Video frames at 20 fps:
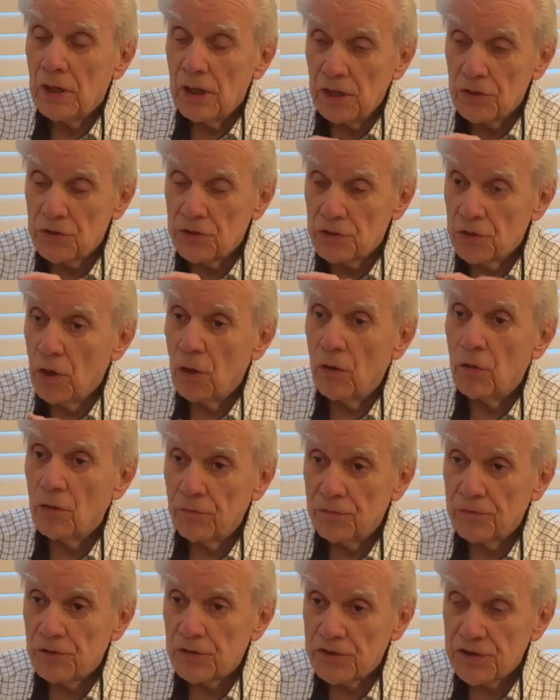is known
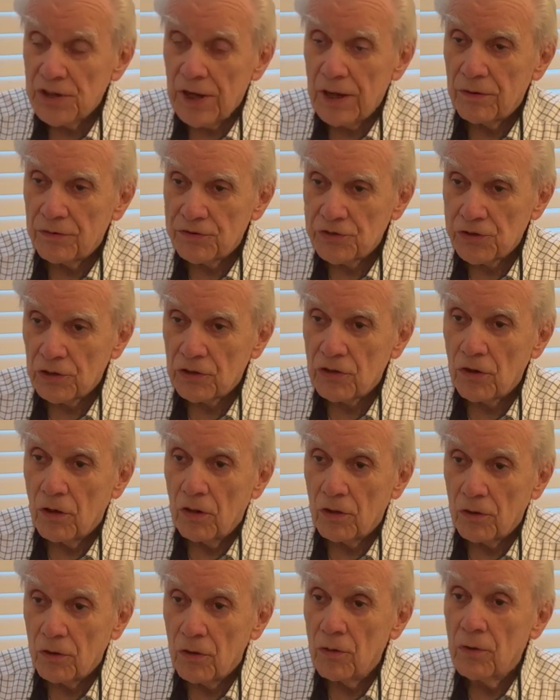for South
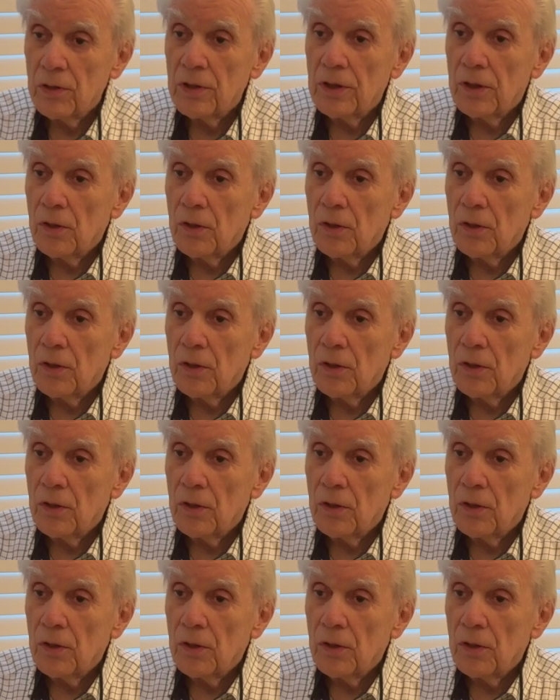Chicago